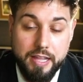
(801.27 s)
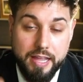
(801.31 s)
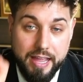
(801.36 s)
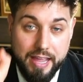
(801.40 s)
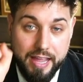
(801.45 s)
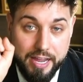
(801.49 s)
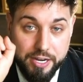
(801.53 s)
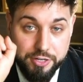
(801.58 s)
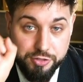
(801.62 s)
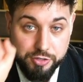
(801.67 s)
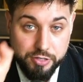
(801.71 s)

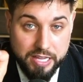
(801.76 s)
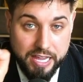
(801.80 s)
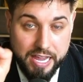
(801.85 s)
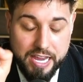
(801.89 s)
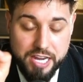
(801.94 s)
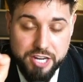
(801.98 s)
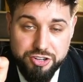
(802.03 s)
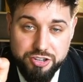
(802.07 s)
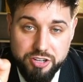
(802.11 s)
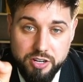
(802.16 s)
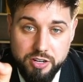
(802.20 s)

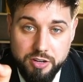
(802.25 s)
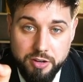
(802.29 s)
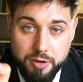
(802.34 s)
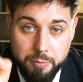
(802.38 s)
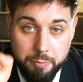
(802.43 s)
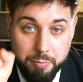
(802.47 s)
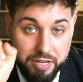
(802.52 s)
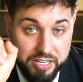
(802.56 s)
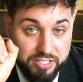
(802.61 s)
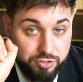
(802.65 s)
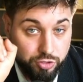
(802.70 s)
Education
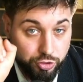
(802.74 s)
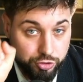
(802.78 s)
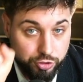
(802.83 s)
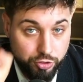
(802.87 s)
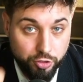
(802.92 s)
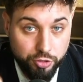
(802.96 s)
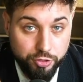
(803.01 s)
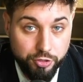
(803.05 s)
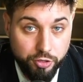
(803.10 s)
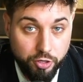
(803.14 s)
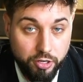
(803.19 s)
based on
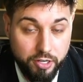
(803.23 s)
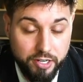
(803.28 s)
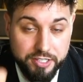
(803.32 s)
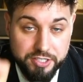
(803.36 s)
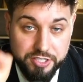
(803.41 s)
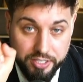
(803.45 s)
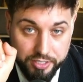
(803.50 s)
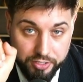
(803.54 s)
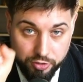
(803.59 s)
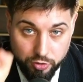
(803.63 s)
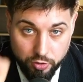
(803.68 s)
your
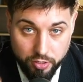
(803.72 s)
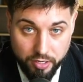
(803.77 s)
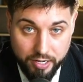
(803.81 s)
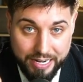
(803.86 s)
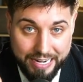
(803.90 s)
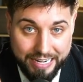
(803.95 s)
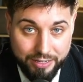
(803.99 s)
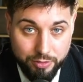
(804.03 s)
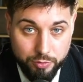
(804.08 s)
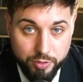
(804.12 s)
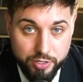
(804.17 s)
knowledge and your
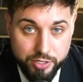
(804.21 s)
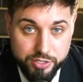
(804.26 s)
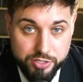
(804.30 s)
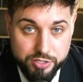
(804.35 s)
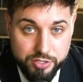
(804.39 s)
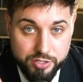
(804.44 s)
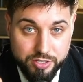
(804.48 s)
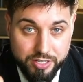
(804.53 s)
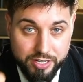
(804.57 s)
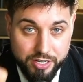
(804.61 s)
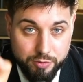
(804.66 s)

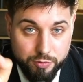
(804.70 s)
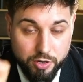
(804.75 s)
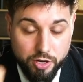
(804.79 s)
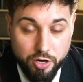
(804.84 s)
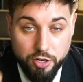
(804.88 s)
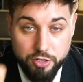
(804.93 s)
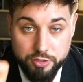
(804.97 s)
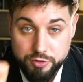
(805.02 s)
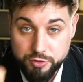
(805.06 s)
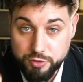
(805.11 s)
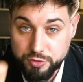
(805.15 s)
language in
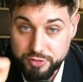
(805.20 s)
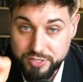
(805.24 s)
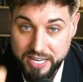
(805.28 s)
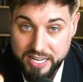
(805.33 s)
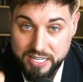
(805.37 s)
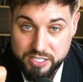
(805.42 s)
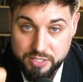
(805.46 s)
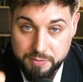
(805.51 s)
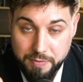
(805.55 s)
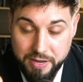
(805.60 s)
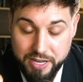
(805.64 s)
regards to
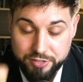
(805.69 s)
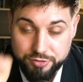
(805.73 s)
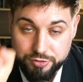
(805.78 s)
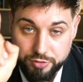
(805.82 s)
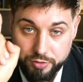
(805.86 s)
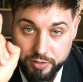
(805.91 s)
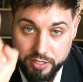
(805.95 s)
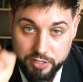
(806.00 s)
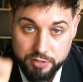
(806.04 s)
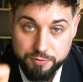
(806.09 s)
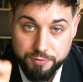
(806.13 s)

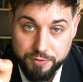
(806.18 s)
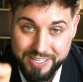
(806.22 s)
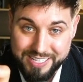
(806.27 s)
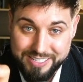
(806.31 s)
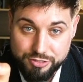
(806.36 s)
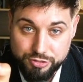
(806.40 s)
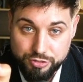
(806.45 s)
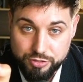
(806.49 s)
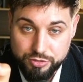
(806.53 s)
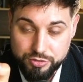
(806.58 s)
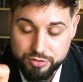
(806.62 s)
SageMaster and its
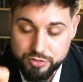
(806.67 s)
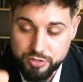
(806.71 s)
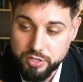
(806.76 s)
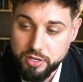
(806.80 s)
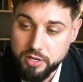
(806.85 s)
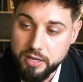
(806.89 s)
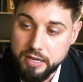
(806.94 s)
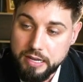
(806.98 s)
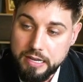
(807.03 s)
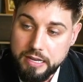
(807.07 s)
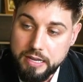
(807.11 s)
features.
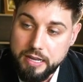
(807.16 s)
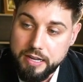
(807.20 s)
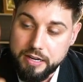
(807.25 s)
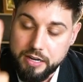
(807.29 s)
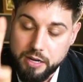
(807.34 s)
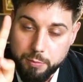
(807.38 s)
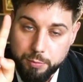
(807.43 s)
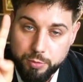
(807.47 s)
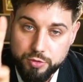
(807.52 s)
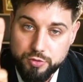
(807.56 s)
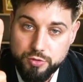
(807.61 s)

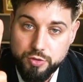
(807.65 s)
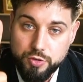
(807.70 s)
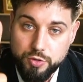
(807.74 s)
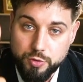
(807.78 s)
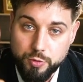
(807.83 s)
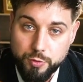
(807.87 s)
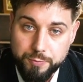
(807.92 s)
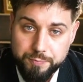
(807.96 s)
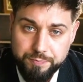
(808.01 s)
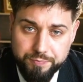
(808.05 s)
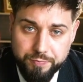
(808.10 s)
Number
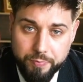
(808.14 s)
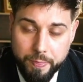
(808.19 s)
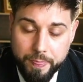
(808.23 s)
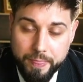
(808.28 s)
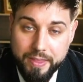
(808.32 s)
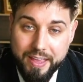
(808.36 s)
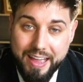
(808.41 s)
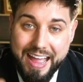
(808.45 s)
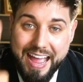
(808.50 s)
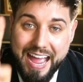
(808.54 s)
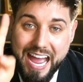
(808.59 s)
two,
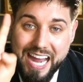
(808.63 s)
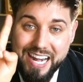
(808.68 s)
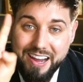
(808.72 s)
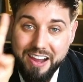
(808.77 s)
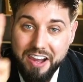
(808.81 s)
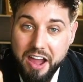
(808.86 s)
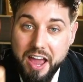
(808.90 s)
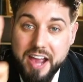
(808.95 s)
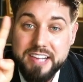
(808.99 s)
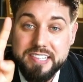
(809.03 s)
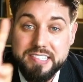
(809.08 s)

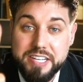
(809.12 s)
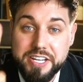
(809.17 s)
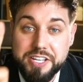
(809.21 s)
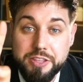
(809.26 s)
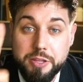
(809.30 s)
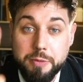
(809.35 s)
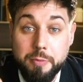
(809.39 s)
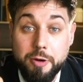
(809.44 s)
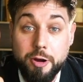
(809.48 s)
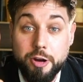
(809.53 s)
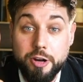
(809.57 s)
analyzing
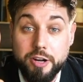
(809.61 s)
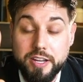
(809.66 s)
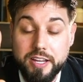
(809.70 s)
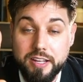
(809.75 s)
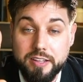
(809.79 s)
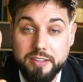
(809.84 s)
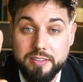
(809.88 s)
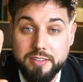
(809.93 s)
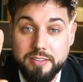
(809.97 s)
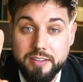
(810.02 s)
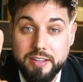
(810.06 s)
the
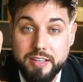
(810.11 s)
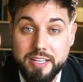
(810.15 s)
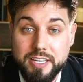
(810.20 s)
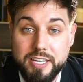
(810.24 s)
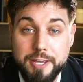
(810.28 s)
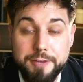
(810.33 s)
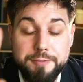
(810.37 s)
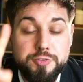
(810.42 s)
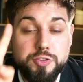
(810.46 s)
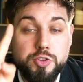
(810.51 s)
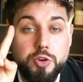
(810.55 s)
market.
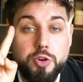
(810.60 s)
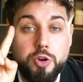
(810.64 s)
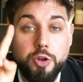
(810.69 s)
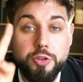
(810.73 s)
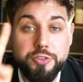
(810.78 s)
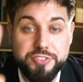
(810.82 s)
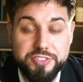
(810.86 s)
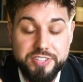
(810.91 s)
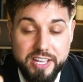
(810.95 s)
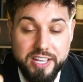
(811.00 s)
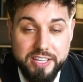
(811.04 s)
Gives you
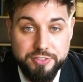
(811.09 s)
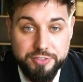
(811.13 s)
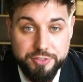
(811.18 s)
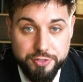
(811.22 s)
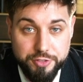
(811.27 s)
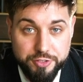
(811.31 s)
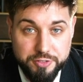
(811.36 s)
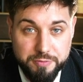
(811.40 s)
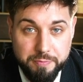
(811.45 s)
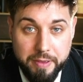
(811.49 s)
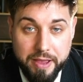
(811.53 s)

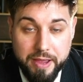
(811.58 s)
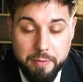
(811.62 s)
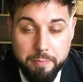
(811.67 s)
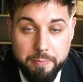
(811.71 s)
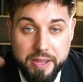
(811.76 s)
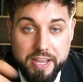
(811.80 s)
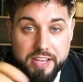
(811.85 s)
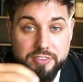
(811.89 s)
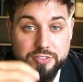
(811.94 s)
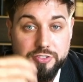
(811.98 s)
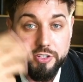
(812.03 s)
consensus
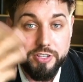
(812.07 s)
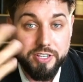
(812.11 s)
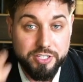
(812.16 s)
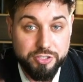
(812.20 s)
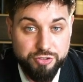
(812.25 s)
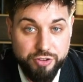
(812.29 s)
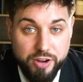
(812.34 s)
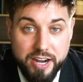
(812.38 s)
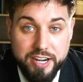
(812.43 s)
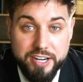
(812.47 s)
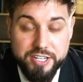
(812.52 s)
based on the
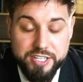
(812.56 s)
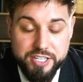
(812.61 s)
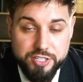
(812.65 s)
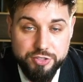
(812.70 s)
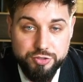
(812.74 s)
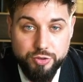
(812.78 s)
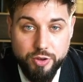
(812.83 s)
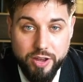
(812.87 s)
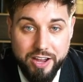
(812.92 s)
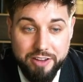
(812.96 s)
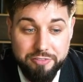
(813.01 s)

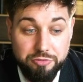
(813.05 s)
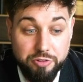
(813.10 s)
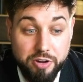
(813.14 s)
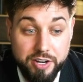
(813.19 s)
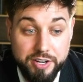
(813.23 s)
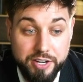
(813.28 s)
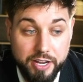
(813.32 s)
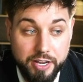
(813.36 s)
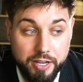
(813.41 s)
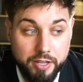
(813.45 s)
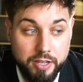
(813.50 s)
strategies you have
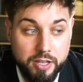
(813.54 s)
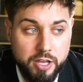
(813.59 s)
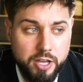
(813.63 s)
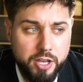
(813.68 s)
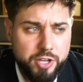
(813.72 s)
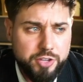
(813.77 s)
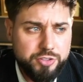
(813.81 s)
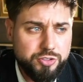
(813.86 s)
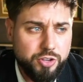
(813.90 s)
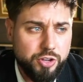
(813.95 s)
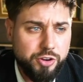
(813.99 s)
running.
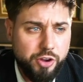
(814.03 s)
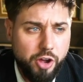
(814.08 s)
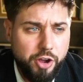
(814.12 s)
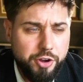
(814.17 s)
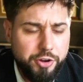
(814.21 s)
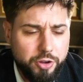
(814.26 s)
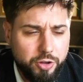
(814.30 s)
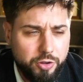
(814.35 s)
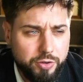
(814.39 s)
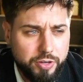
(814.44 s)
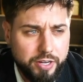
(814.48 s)
So
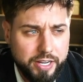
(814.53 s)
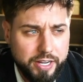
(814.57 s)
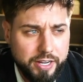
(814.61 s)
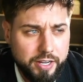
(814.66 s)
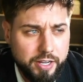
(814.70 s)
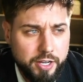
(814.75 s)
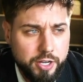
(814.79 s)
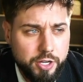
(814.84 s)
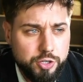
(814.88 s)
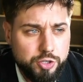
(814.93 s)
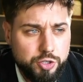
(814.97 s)
not
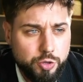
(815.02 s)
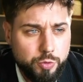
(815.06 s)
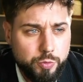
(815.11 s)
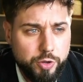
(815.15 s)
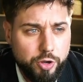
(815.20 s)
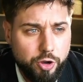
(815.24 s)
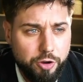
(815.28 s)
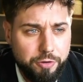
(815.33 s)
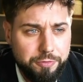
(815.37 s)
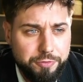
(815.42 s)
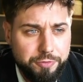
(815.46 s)
only do
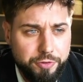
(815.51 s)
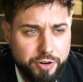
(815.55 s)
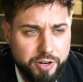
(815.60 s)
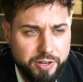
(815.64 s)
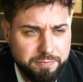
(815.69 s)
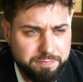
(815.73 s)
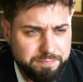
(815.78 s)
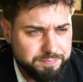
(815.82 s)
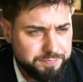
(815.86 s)
we offer